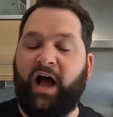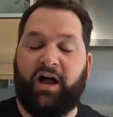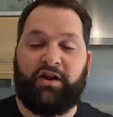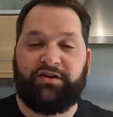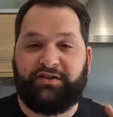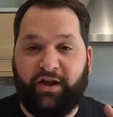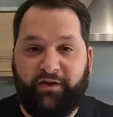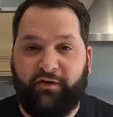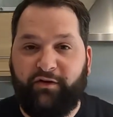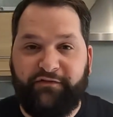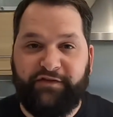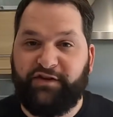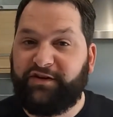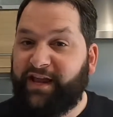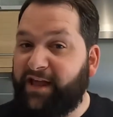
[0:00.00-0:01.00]
And I don't know
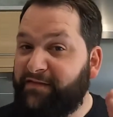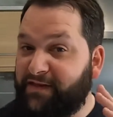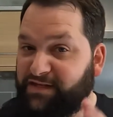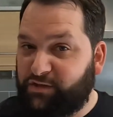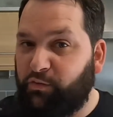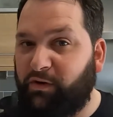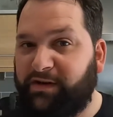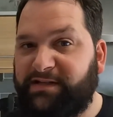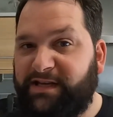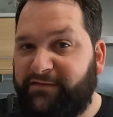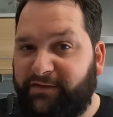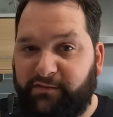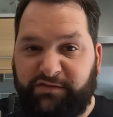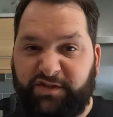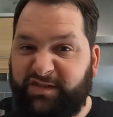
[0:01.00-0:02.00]
if you'd get this quality
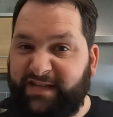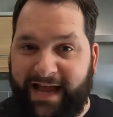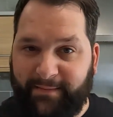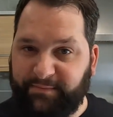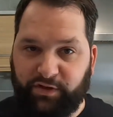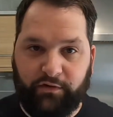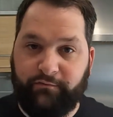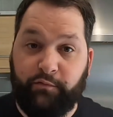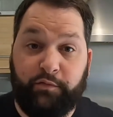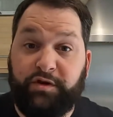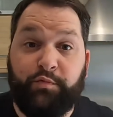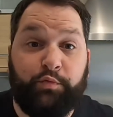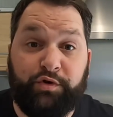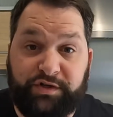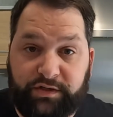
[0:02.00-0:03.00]
if it was just tapped off. Well,
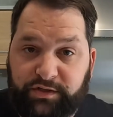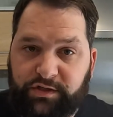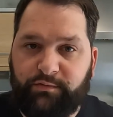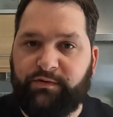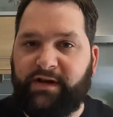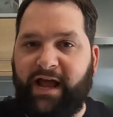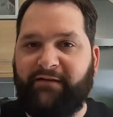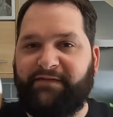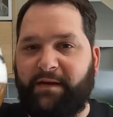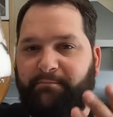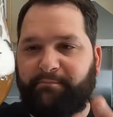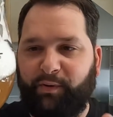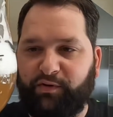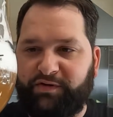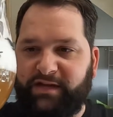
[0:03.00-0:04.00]
you wouldn't. You wouldn't have
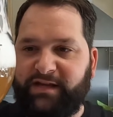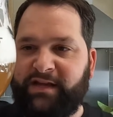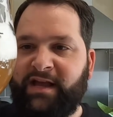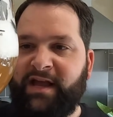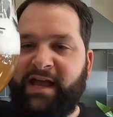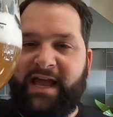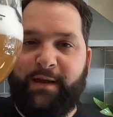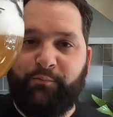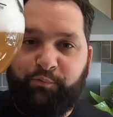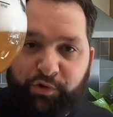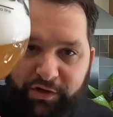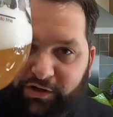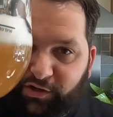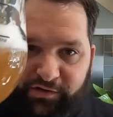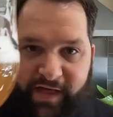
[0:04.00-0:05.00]
that body. It
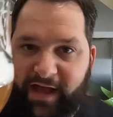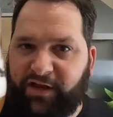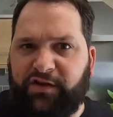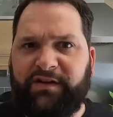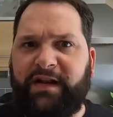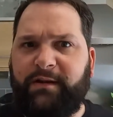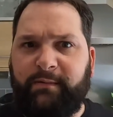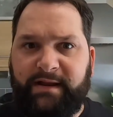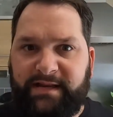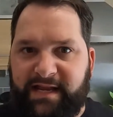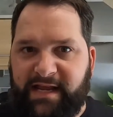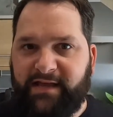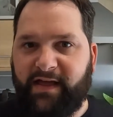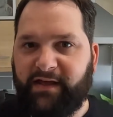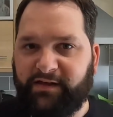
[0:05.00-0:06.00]
wouldn't look that good, anywhere
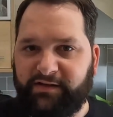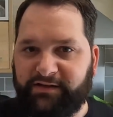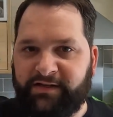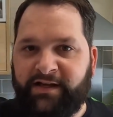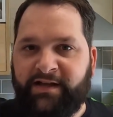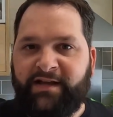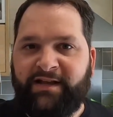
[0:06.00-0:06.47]
near that good.